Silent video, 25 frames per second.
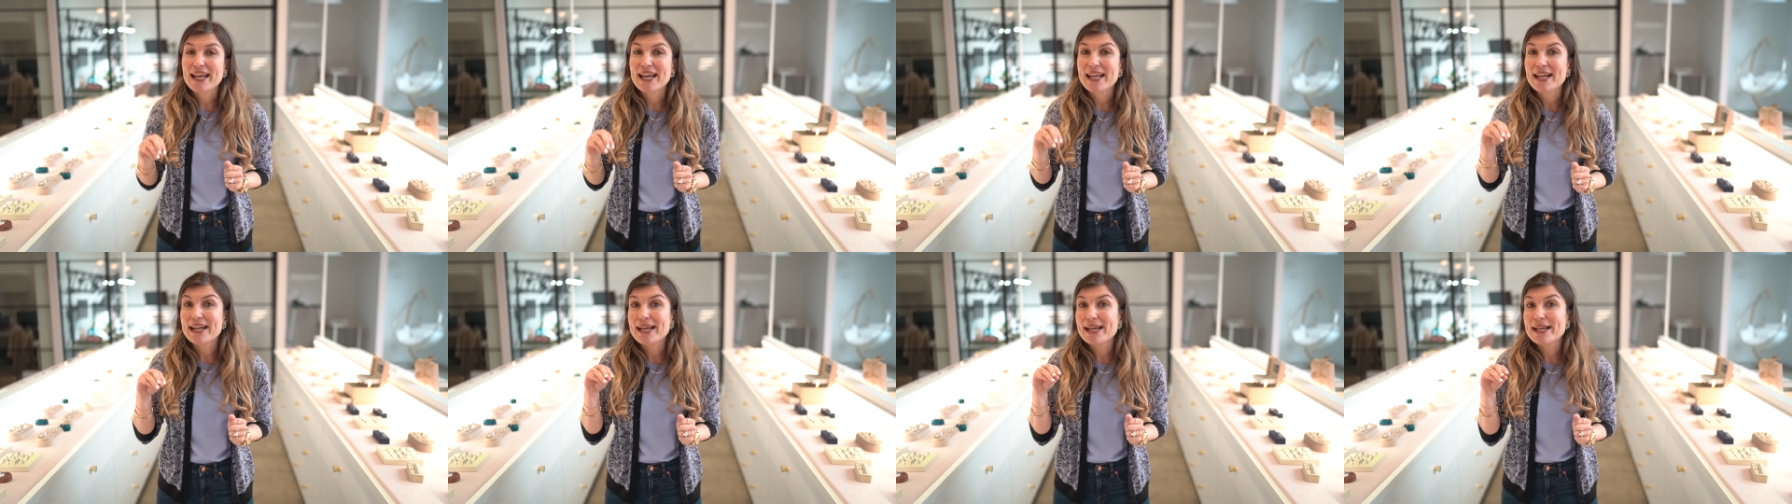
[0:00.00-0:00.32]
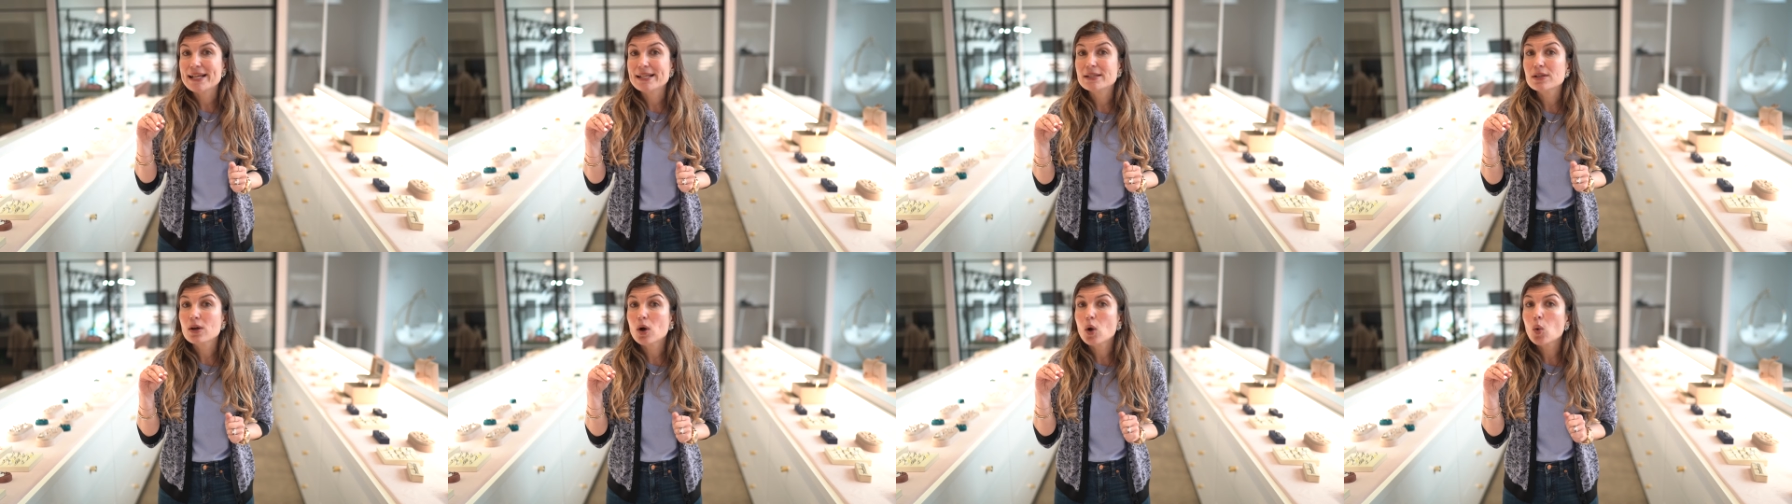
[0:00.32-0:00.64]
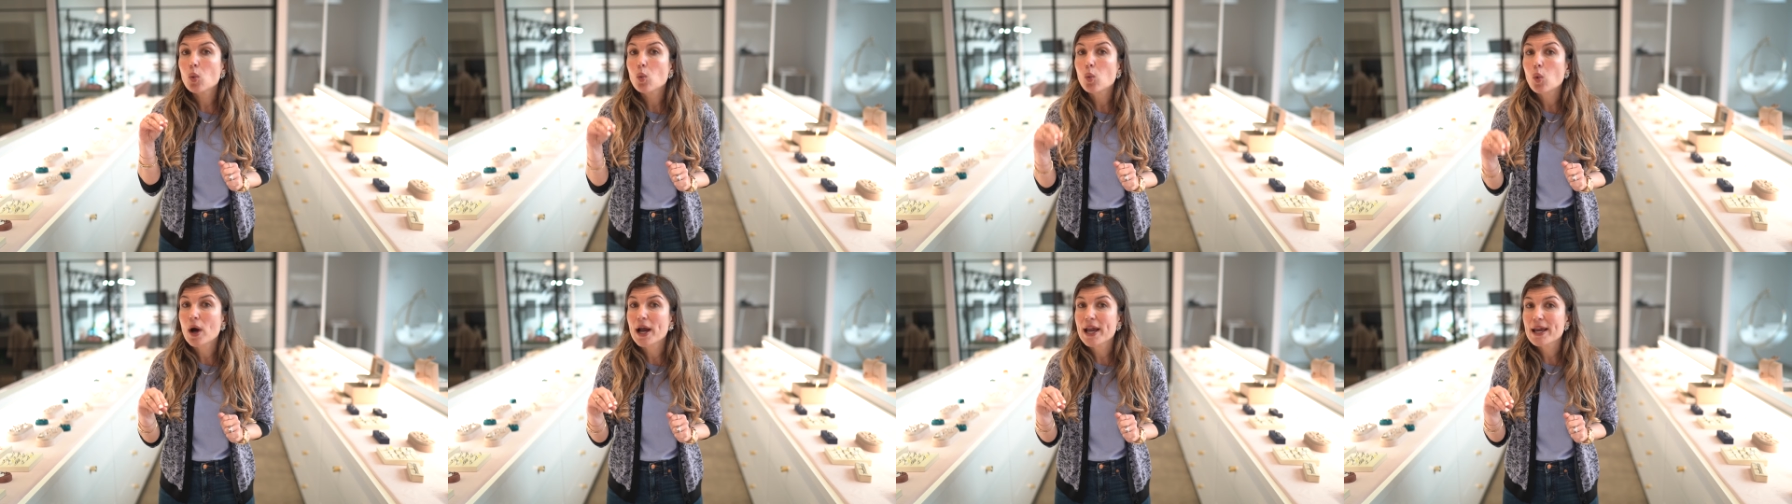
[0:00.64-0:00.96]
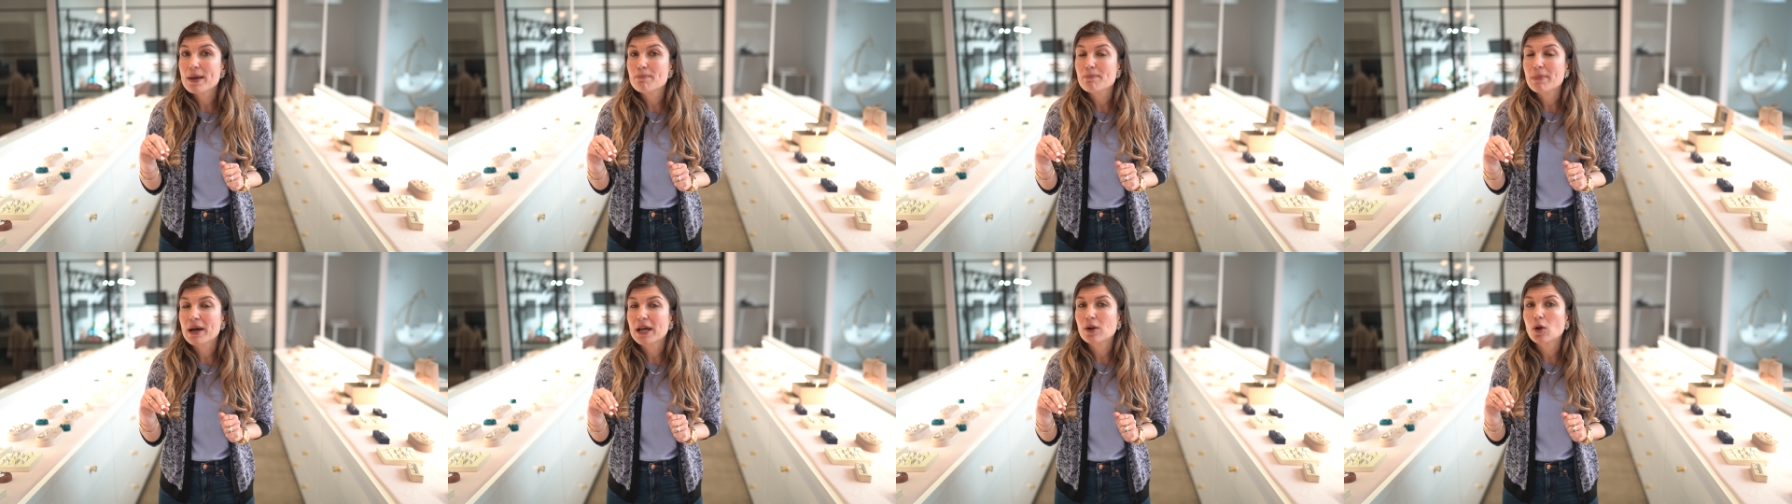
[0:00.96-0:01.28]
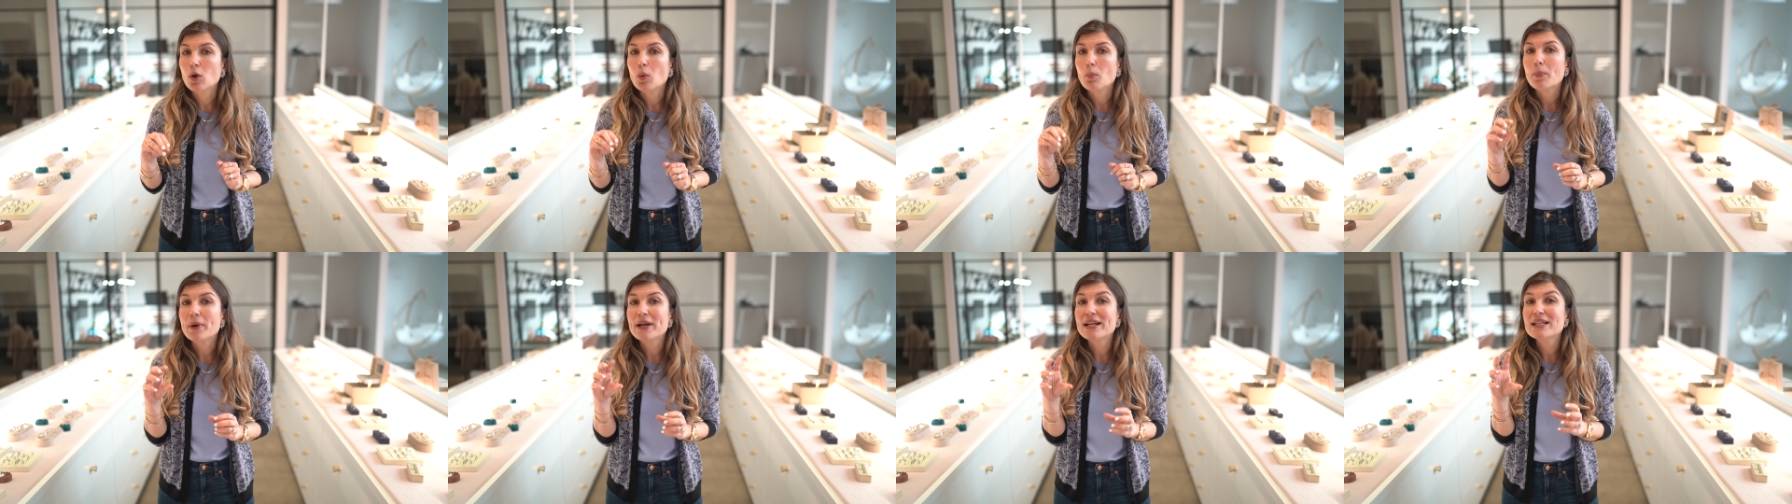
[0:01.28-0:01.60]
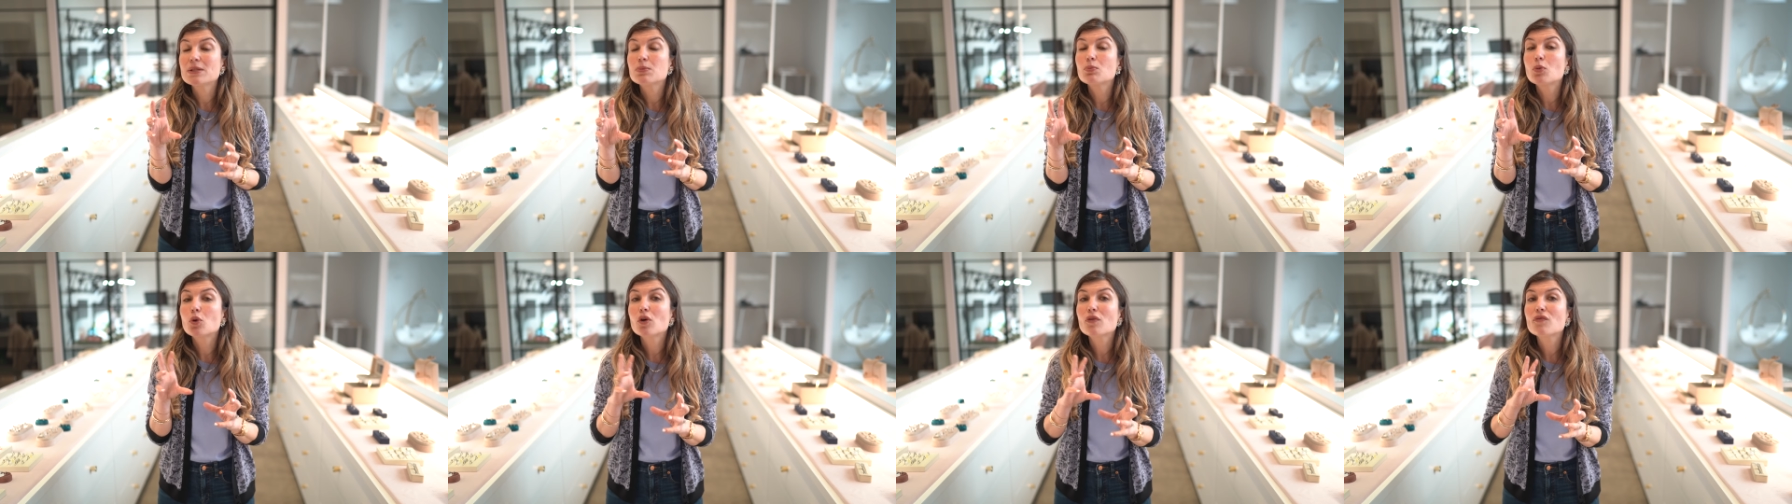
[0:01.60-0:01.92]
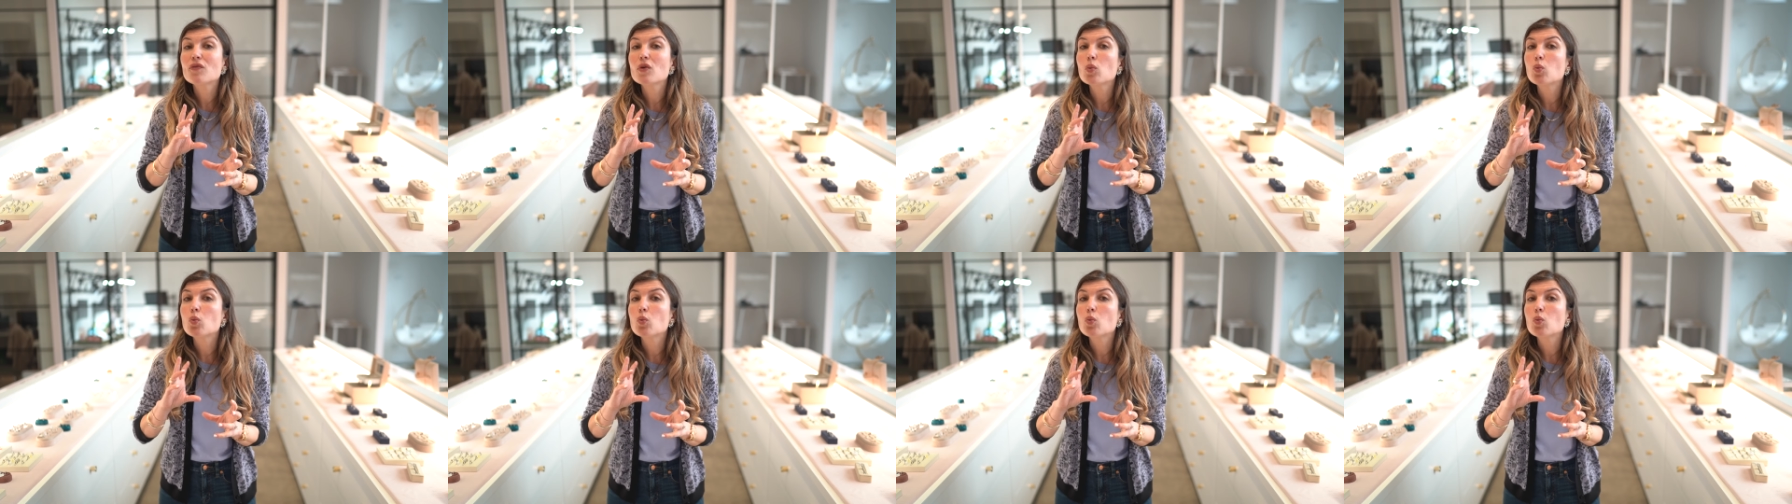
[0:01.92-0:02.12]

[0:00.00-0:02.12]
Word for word: It is a white metal, but it's more of a